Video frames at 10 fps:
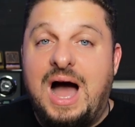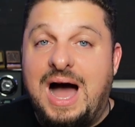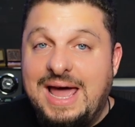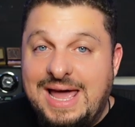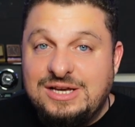
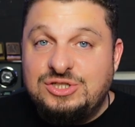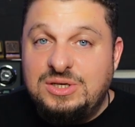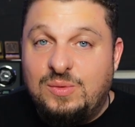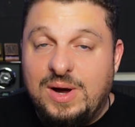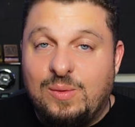I
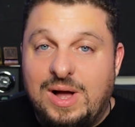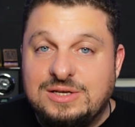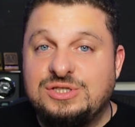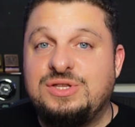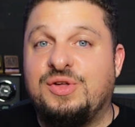actually wear
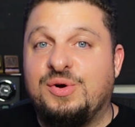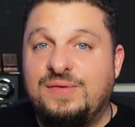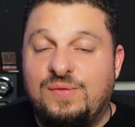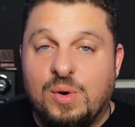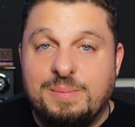watches
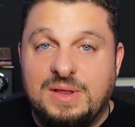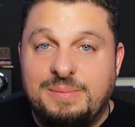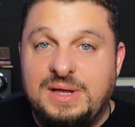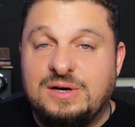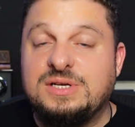34
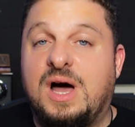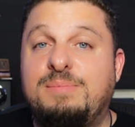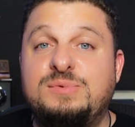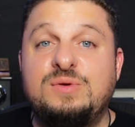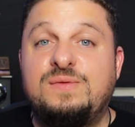millimeters
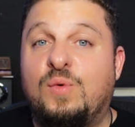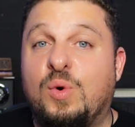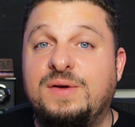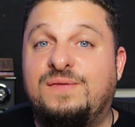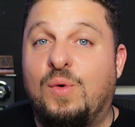up to
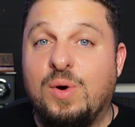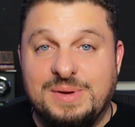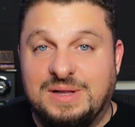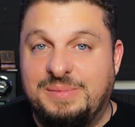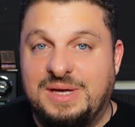44
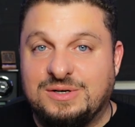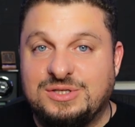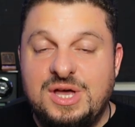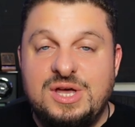millimeters.